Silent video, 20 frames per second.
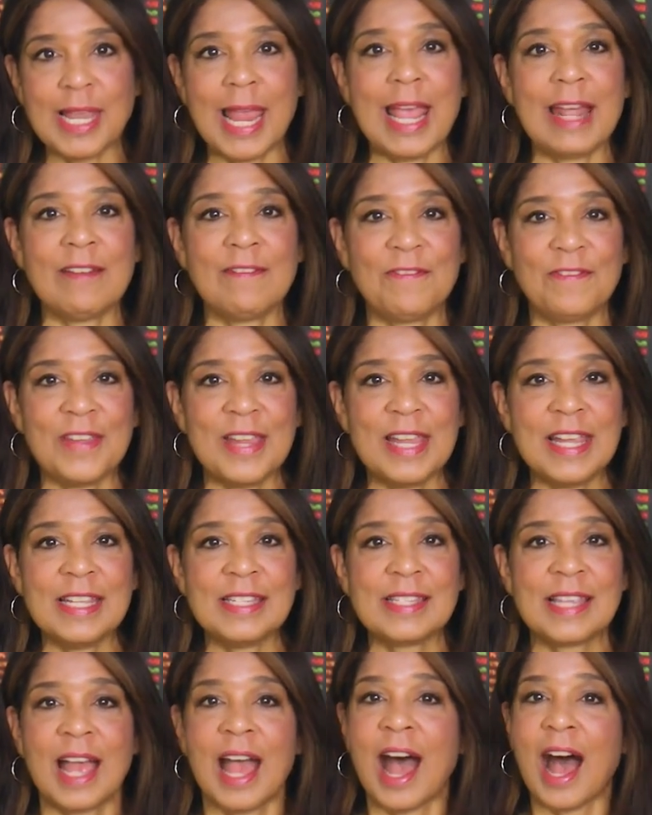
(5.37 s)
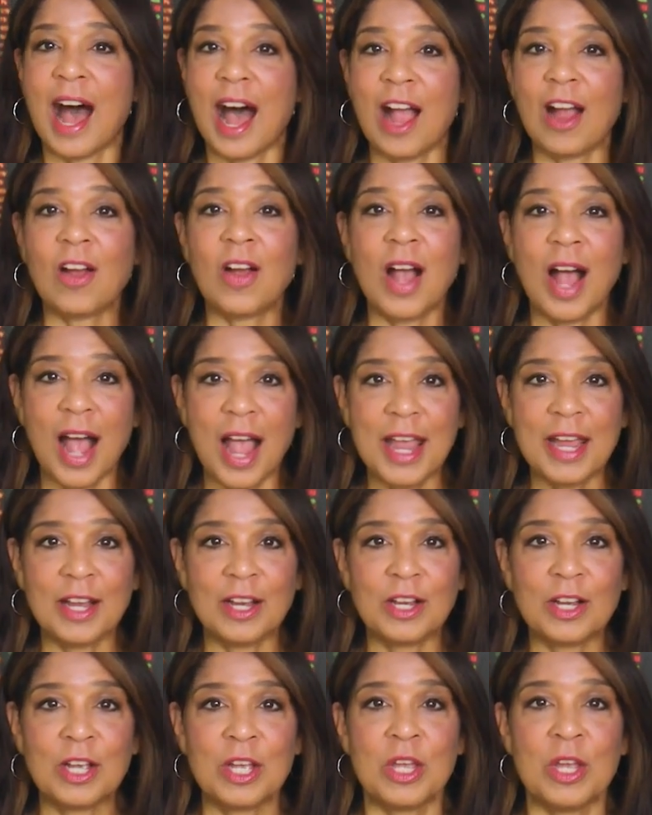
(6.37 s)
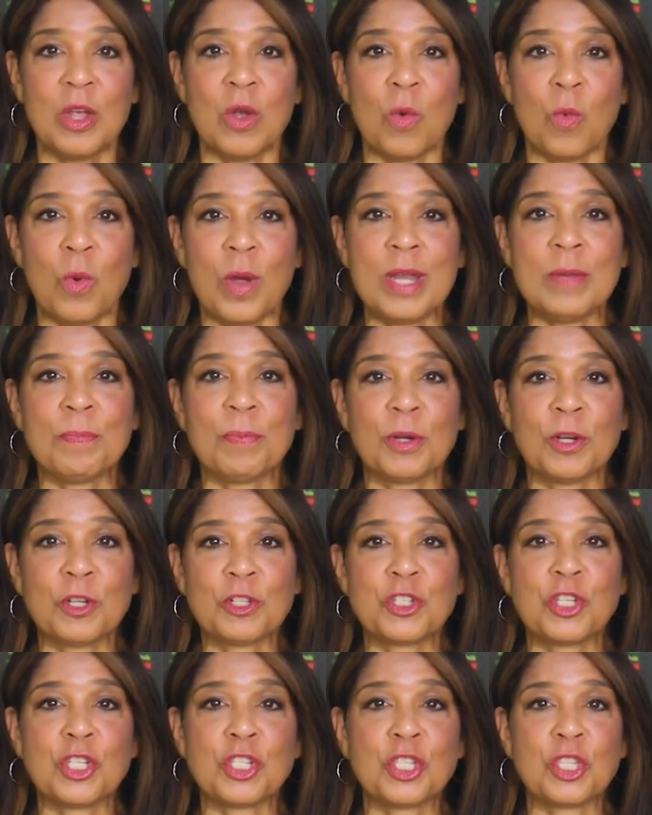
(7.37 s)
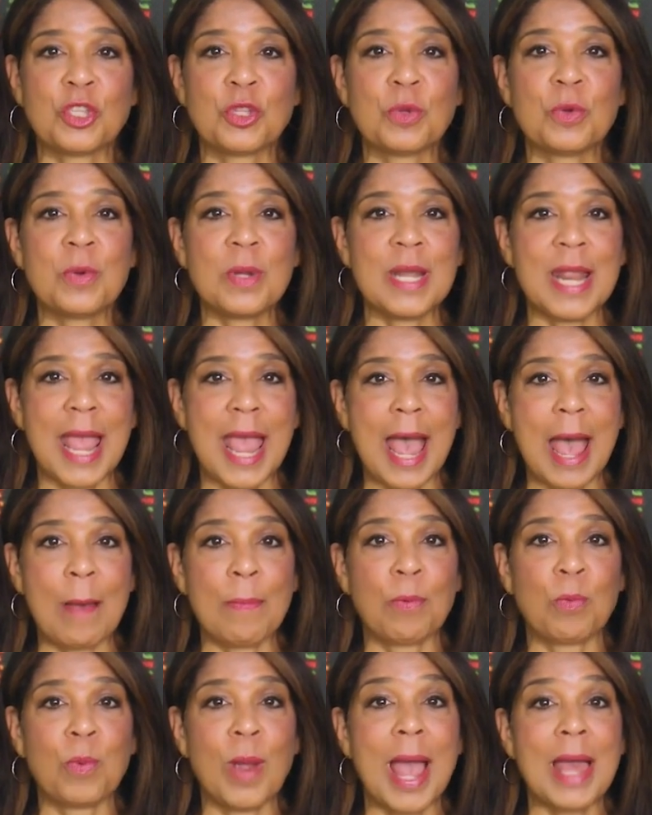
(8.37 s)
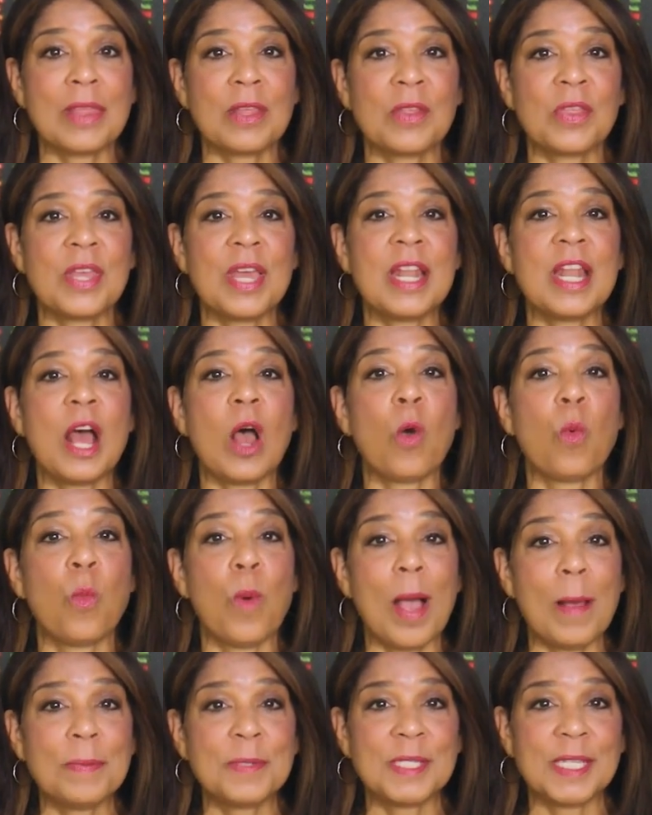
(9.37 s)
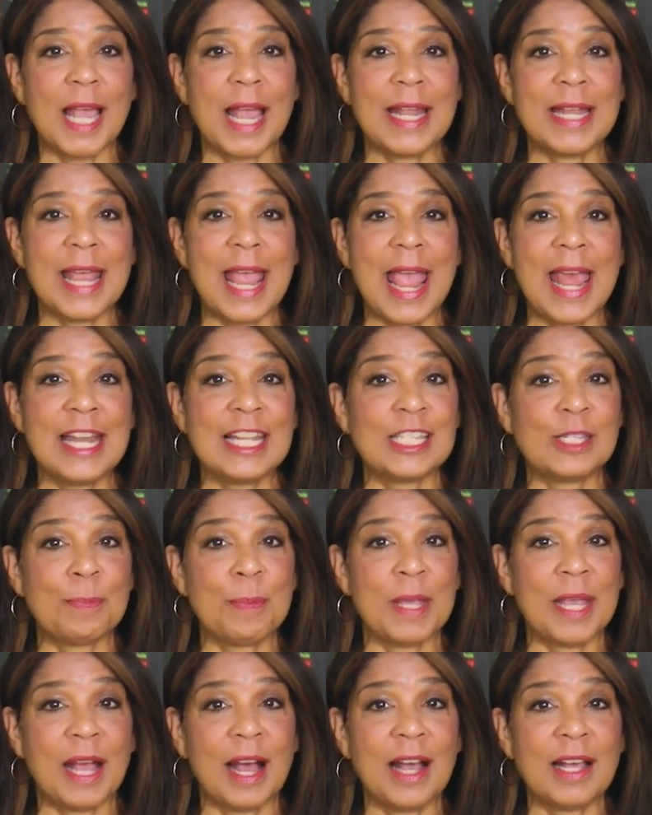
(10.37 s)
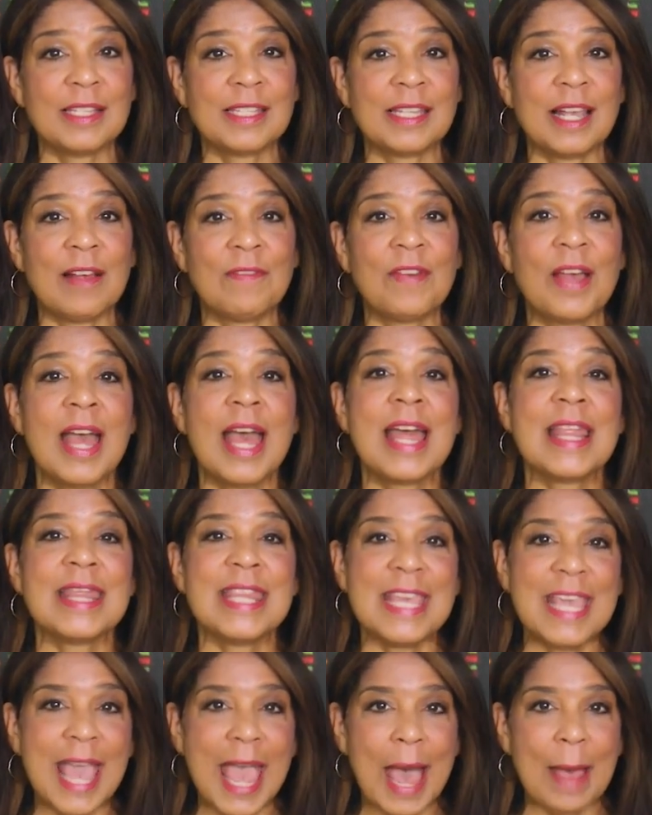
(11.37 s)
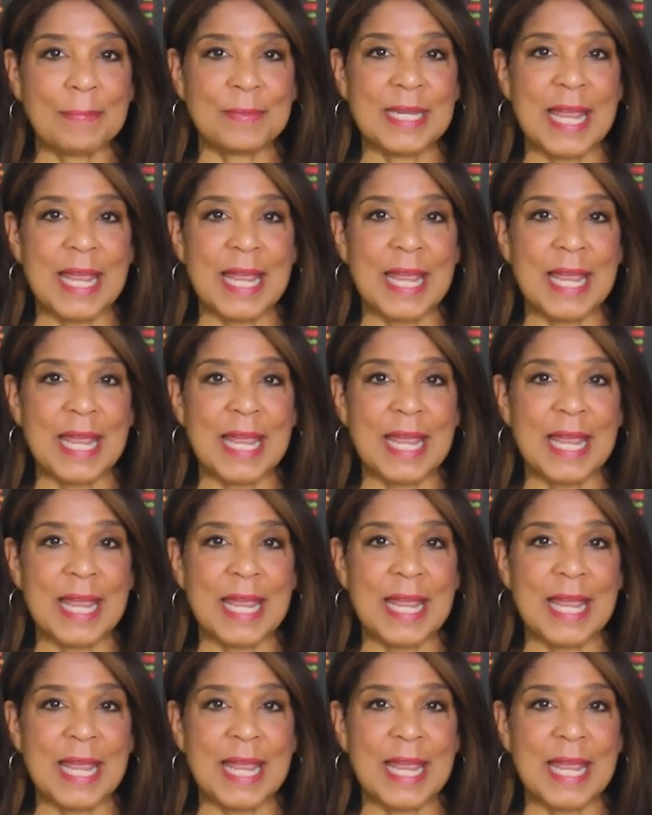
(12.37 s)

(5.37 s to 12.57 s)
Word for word: and fees are higher when purchased through an app rather than a website, and it's because of the app